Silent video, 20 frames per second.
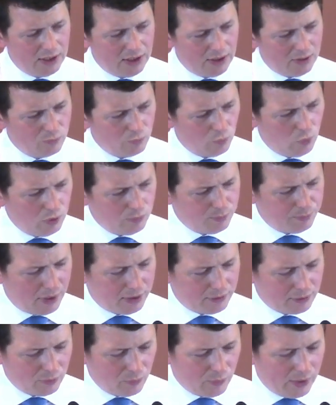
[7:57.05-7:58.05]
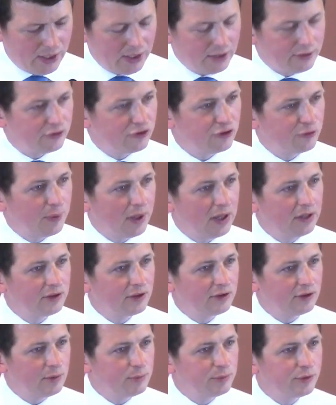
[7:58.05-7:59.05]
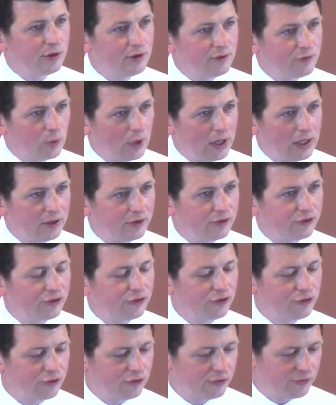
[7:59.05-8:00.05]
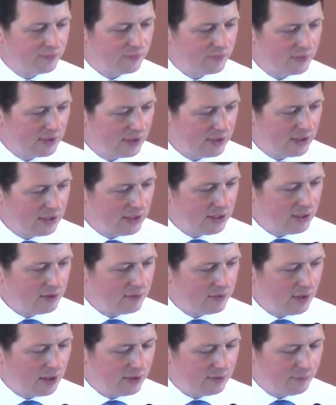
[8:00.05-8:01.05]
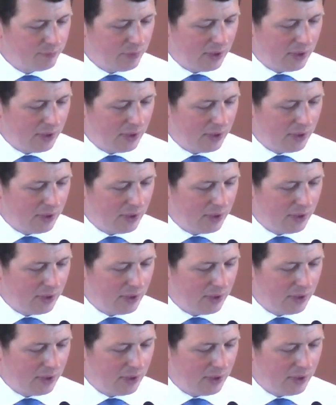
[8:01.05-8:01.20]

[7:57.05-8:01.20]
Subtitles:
And what better way to spend a number of weeks than